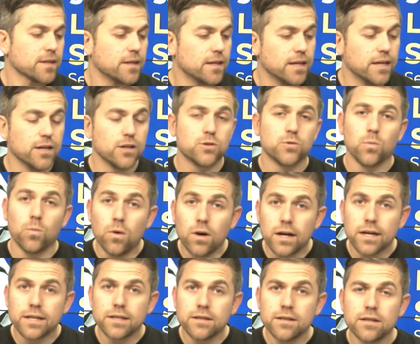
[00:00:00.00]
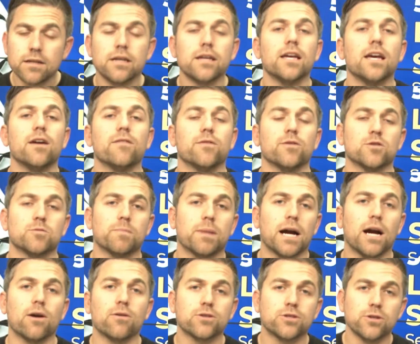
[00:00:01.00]
is, one, if there's
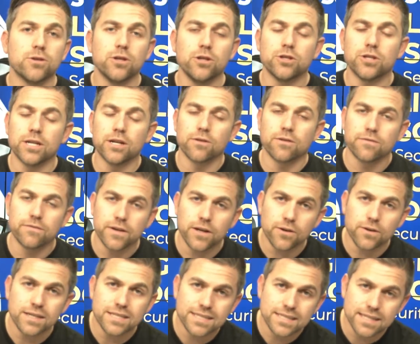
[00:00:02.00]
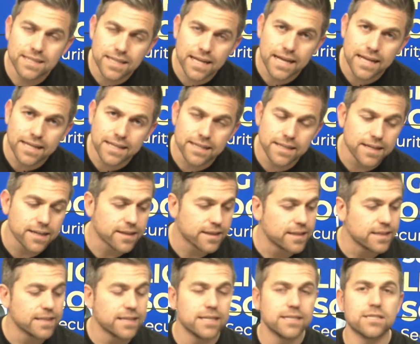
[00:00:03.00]
power to it, you should hear a very slight click.
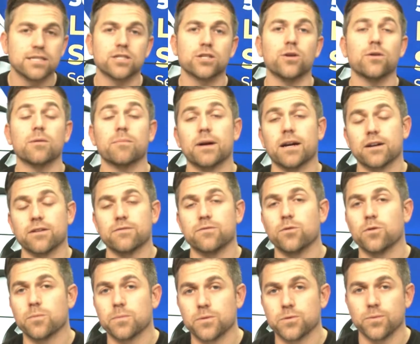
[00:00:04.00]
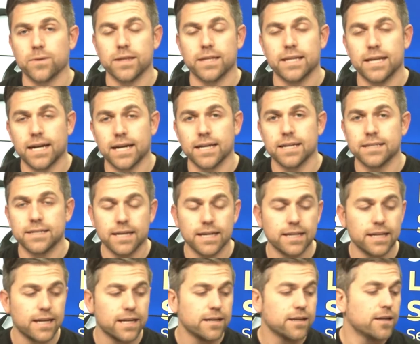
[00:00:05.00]
The lens is going back and forth between the night and
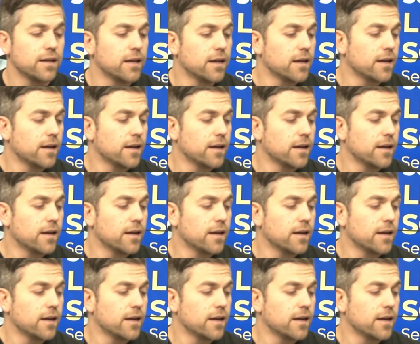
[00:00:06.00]
daylight.